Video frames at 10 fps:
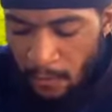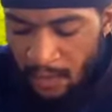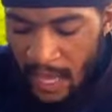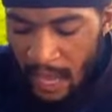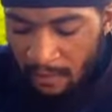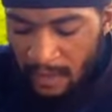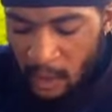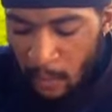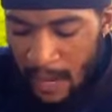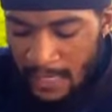for they have
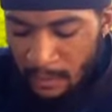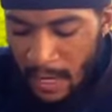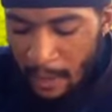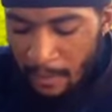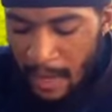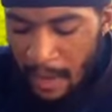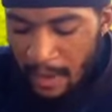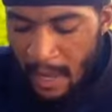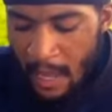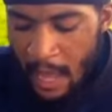despised my
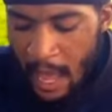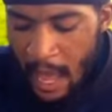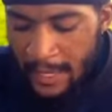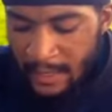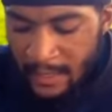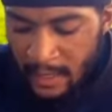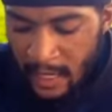commandment and